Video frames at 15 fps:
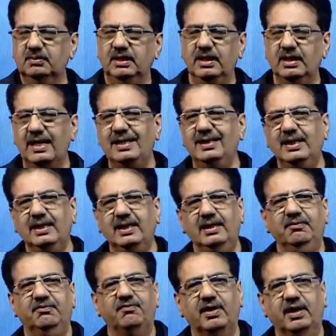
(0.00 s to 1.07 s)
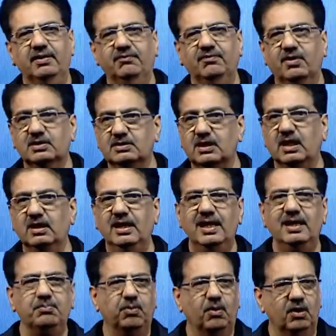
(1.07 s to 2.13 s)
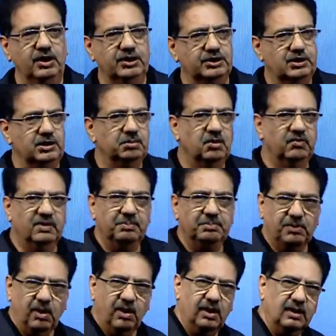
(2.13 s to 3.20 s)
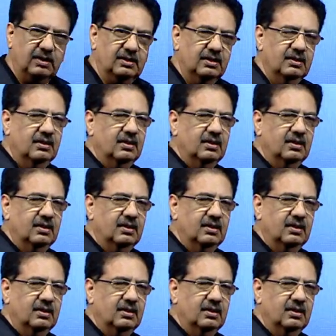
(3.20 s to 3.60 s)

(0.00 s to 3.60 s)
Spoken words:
in 1985 was a nail polish remover product,